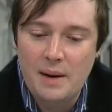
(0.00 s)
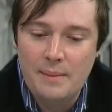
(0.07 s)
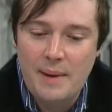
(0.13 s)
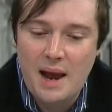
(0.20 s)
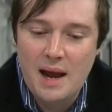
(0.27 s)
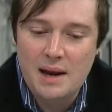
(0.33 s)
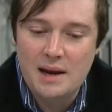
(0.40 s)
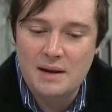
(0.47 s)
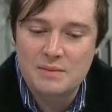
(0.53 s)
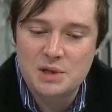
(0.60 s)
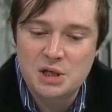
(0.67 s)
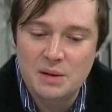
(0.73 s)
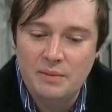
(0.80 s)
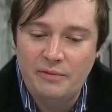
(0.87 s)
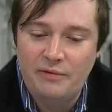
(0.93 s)
a man named
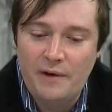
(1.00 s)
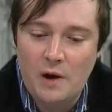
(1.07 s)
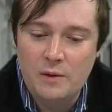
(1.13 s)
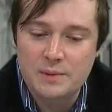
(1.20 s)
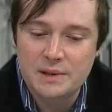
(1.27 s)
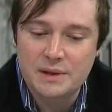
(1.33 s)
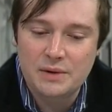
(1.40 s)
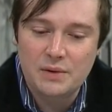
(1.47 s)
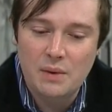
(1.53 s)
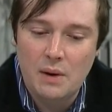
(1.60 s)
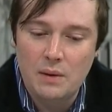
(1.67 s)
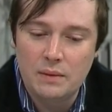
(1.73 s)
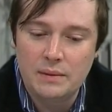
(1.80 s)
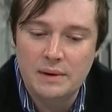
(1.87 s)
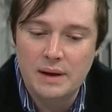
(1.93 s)
Jim Phelps who
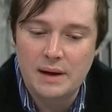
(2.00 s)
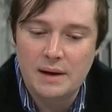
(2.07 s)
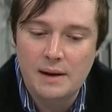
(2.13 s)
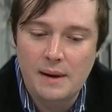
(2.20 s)
owned